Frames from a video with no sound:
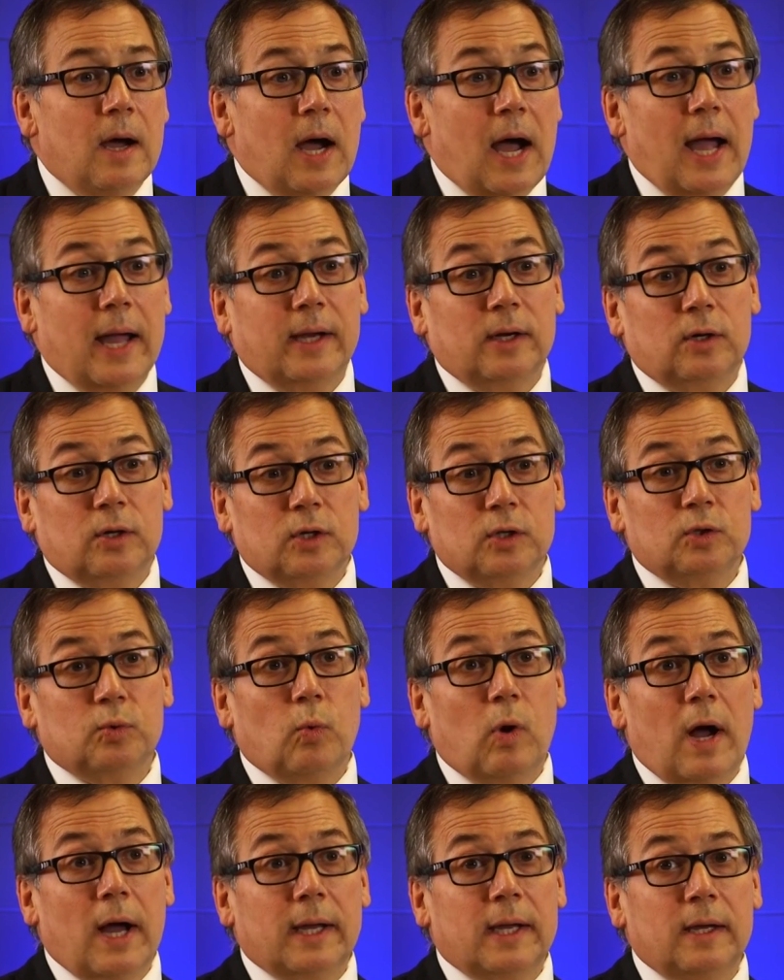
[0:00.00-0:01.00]
I encourage
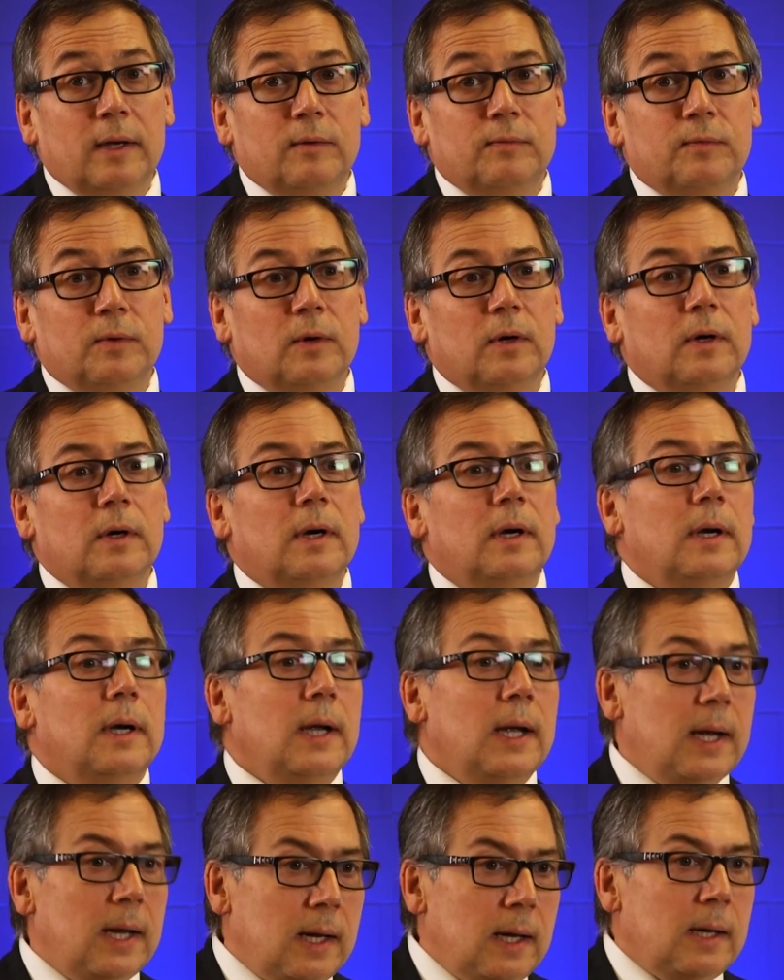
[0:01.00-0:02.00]
walking for
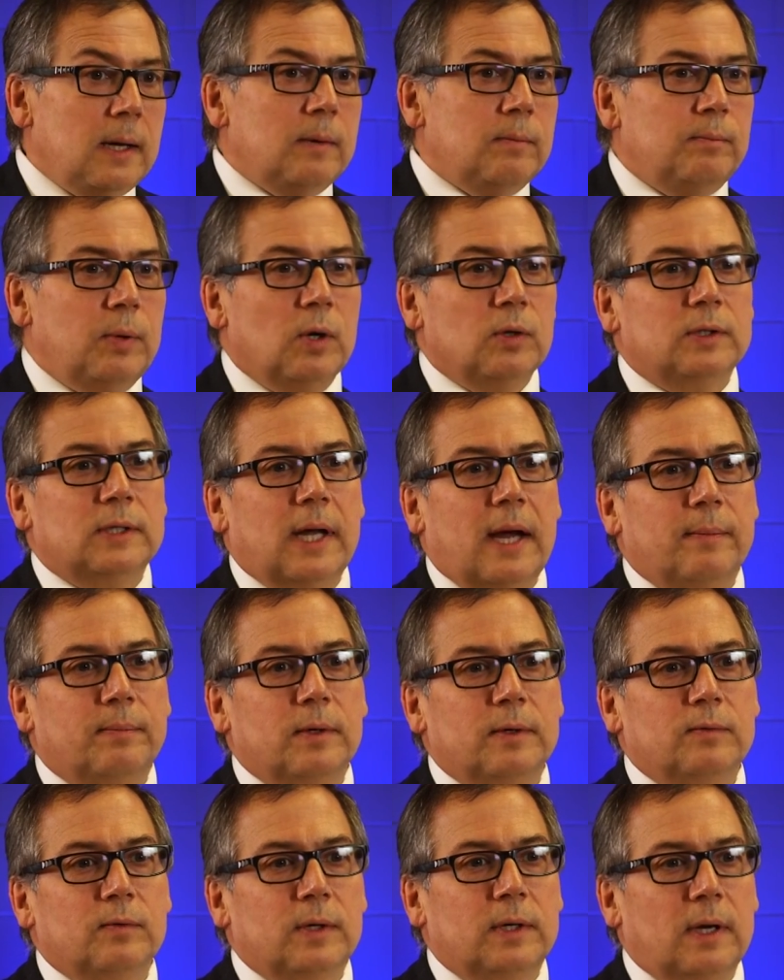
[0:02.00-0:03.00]

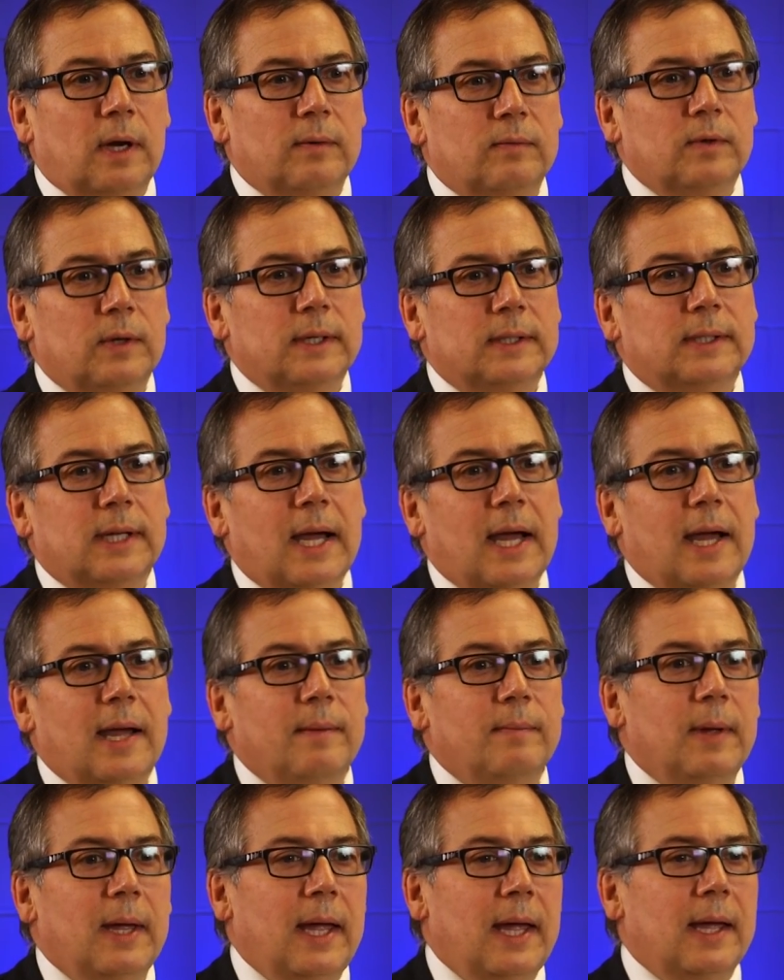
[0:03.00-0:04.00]
postoperative recovery
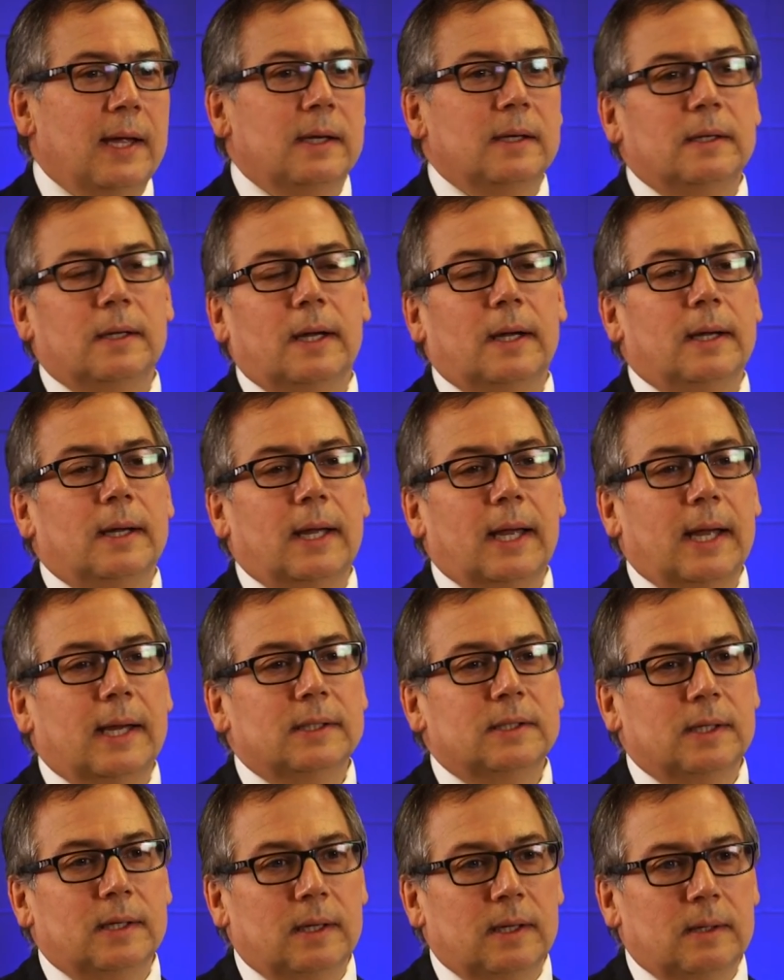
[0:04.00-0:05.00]
time and uh,
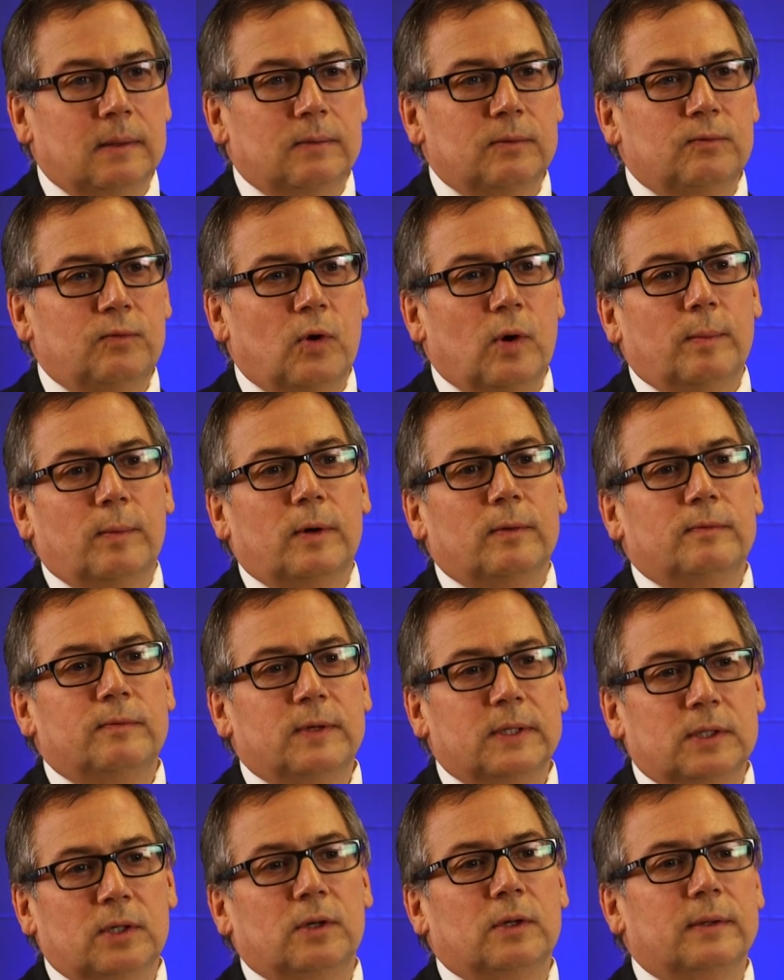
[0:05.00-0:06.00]
as a form of
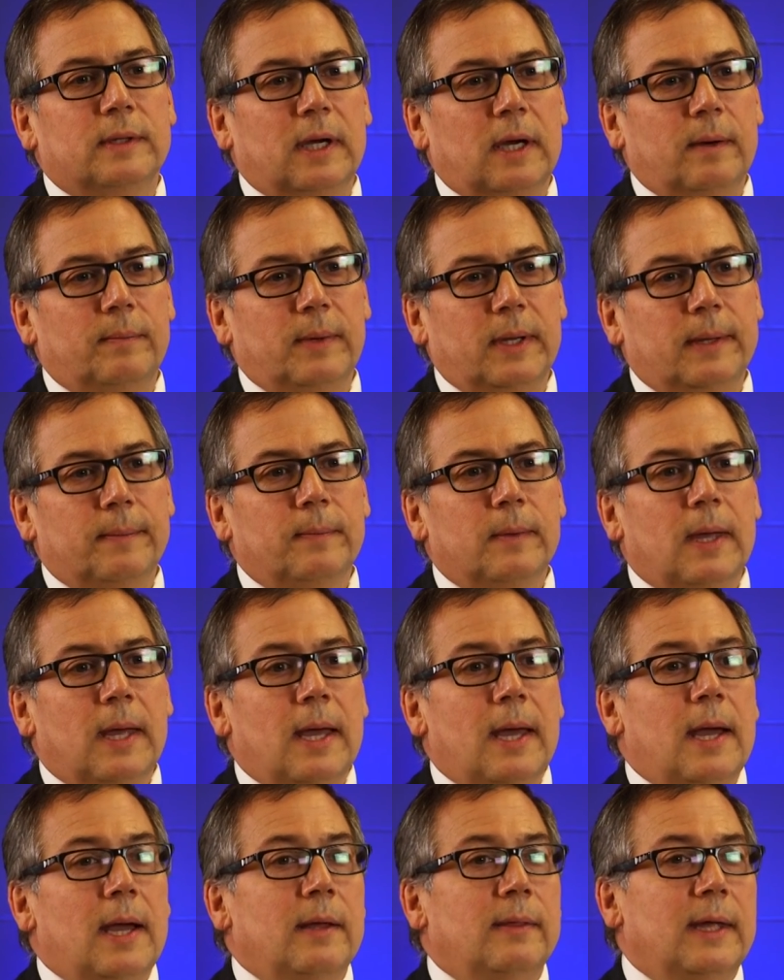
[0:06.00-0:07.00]
physical therapy.
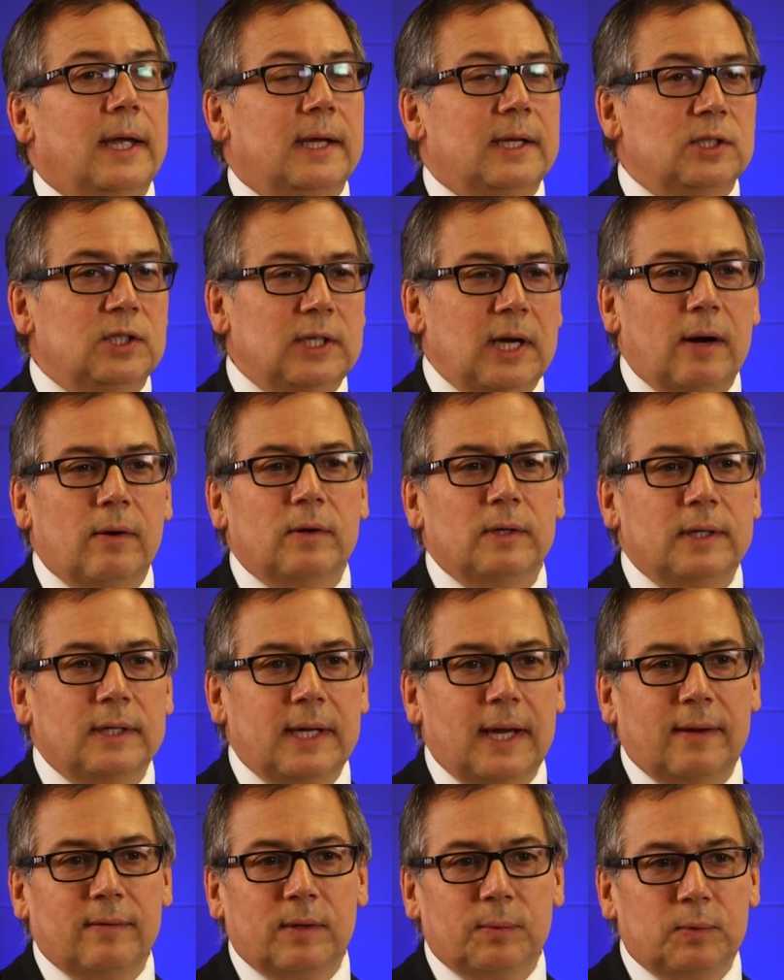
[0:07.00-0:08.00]
They can shower the
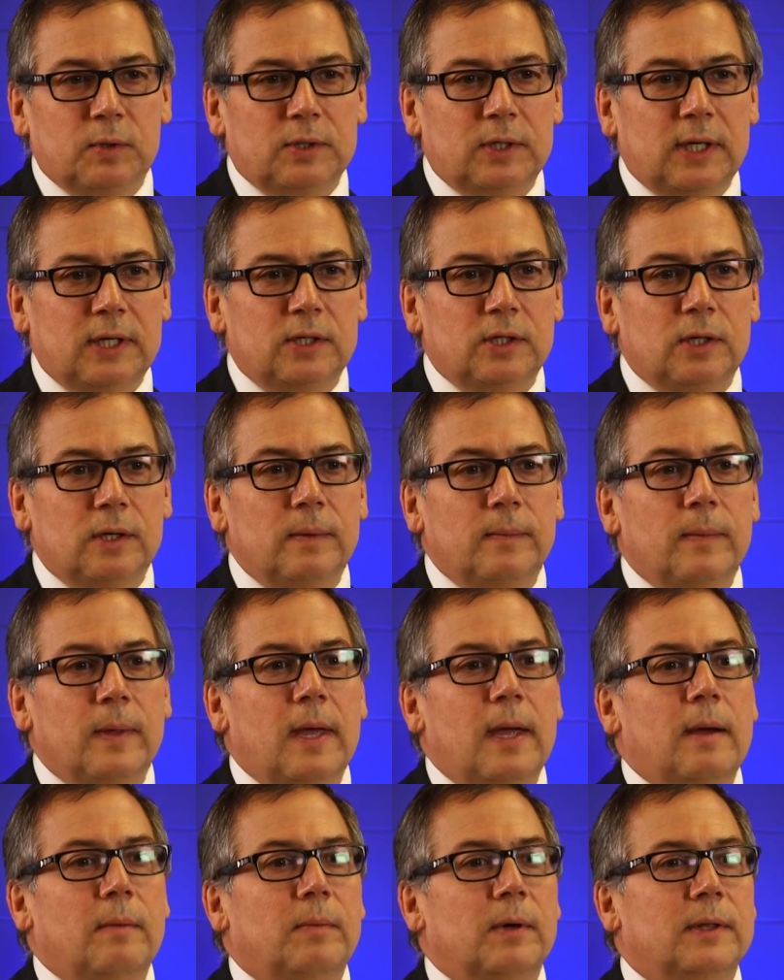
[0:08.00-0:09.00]
day of the procedure,
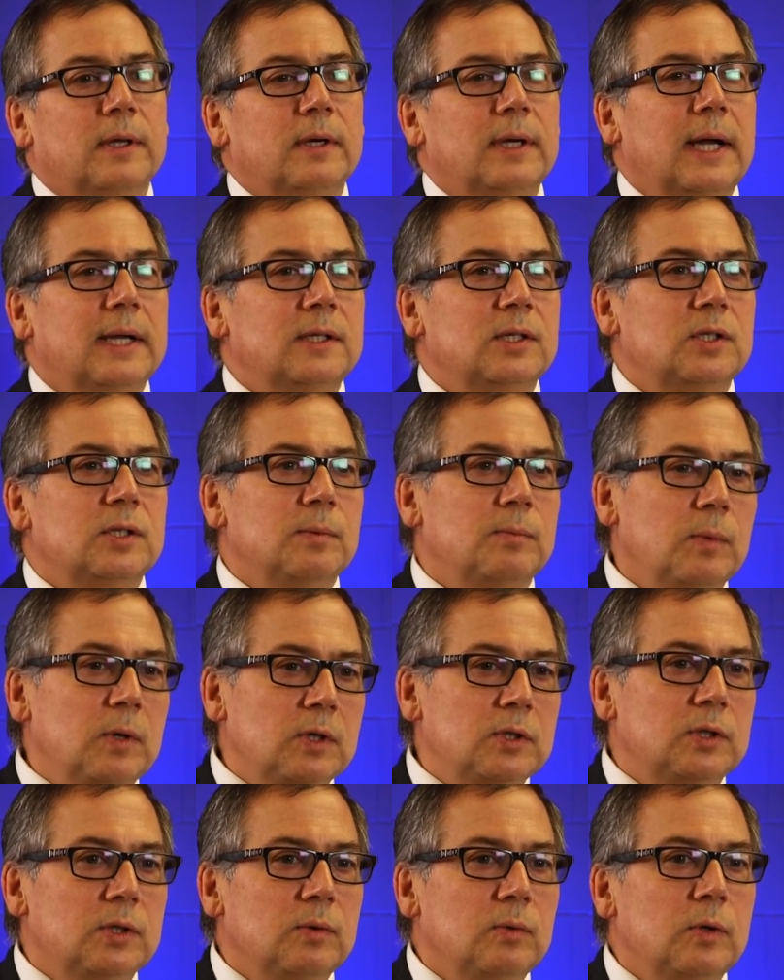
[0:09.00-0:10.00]
but they're not to
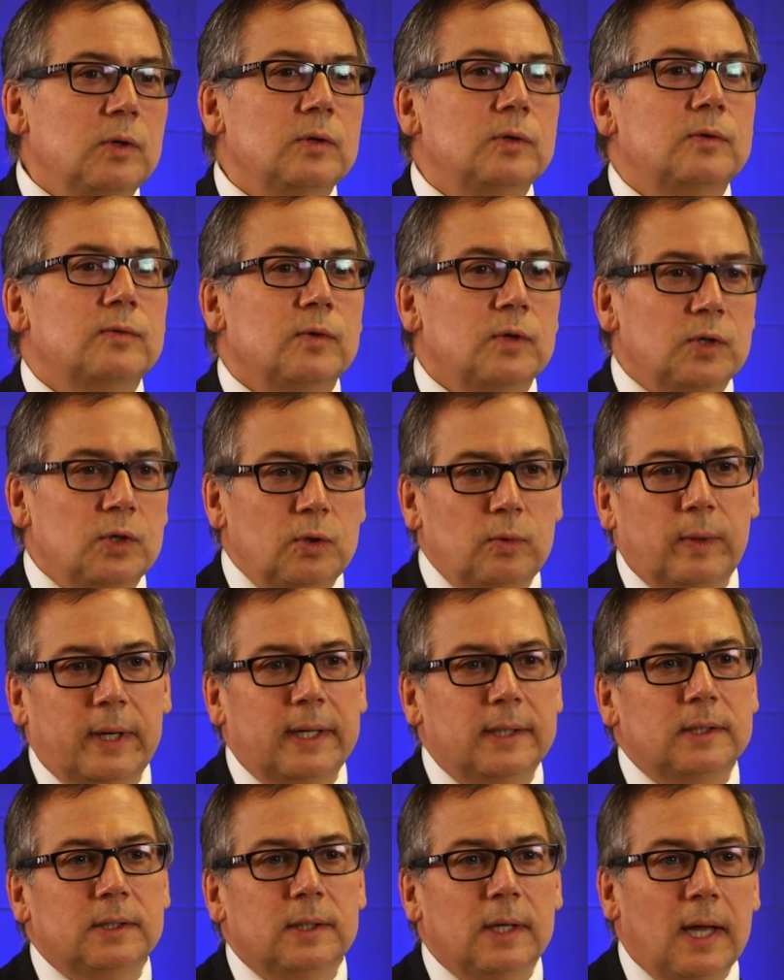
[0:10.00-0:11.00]
submerge the wounds for two
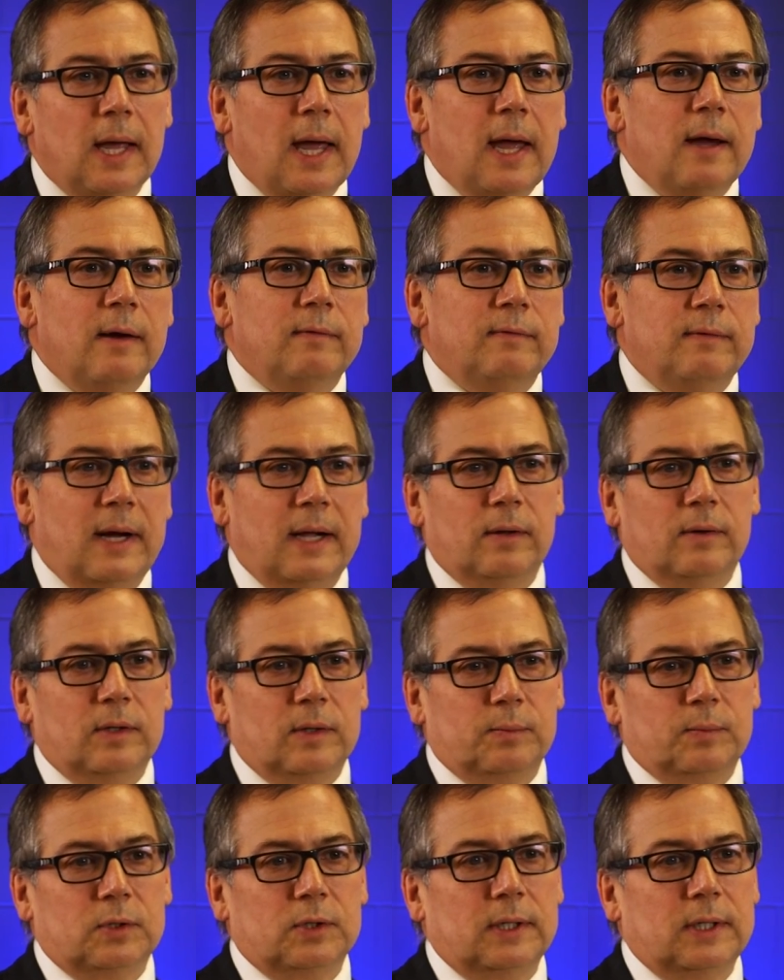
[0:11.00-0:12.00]
weeks following
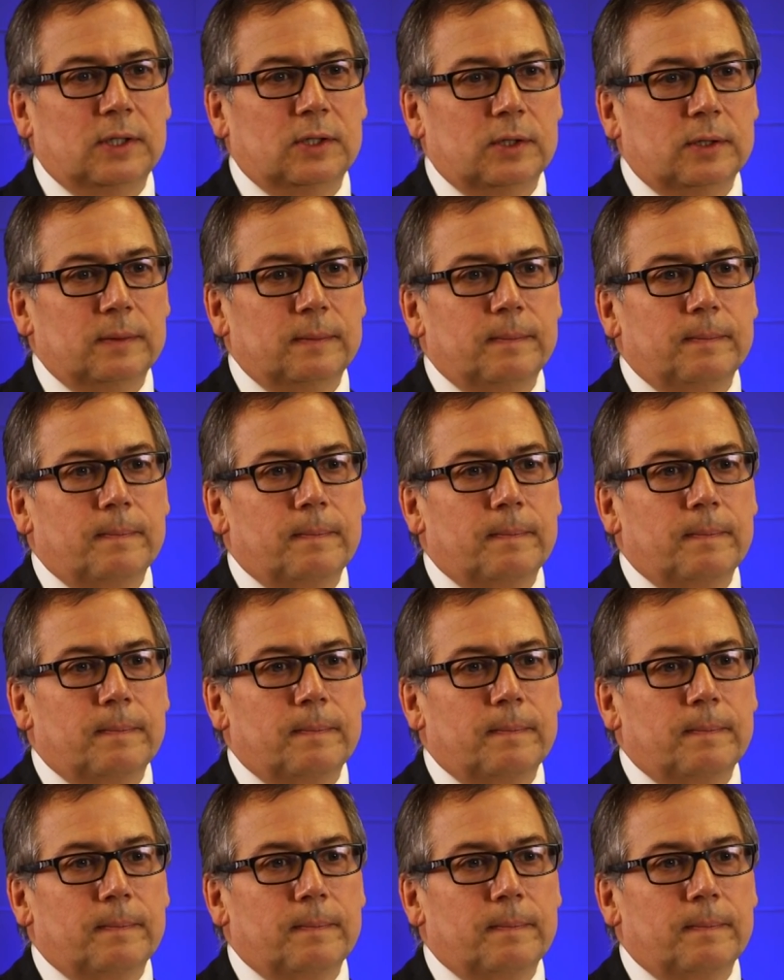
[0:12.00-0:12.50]
the procedure.